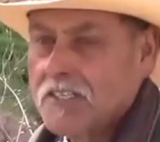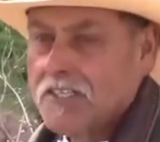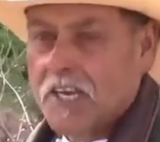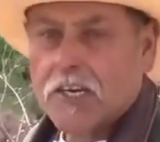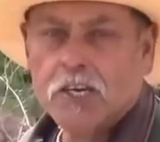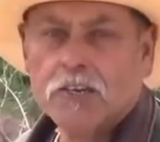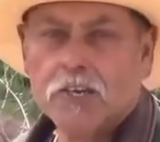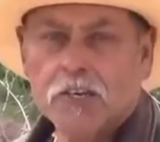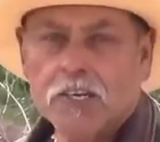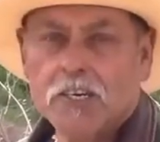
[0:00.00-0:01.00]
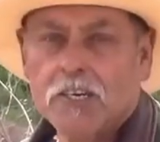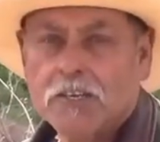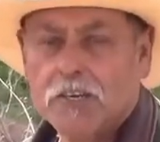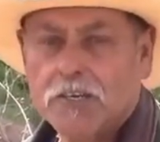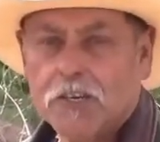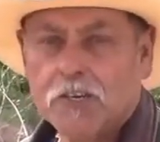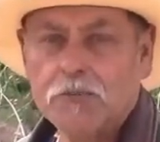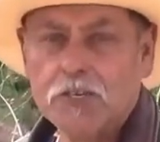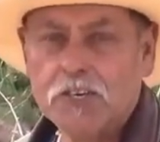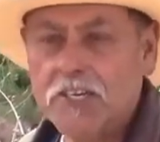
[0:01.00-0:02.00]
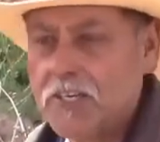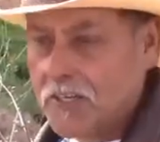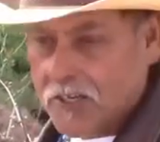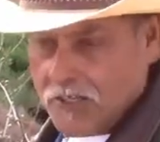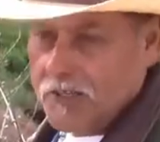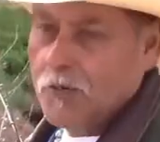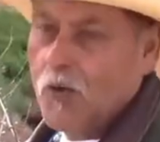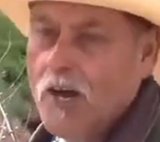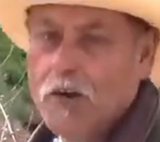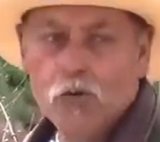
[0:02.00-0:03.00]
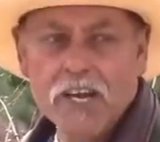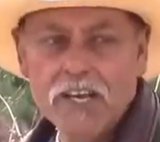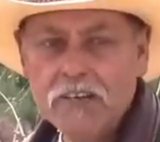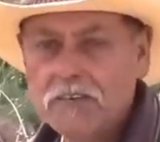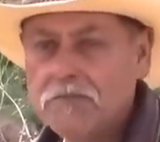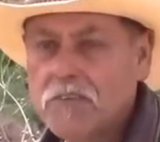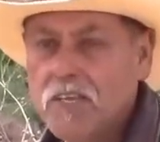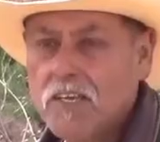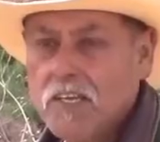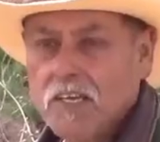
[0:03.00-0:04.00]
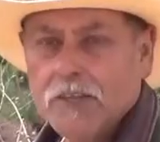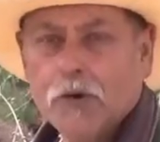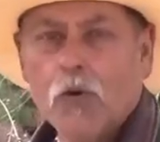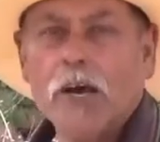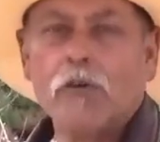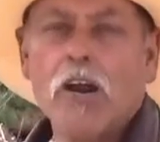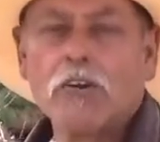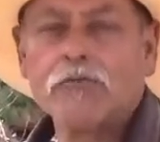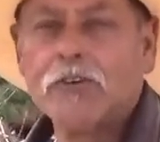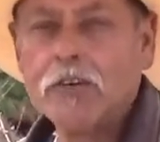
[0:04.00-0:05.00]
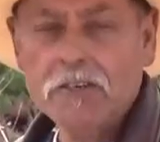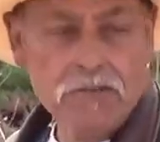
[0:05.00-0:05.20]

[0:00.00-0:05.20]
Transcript: take care of their, their, their, their community, their, their waterway, their water aquifer,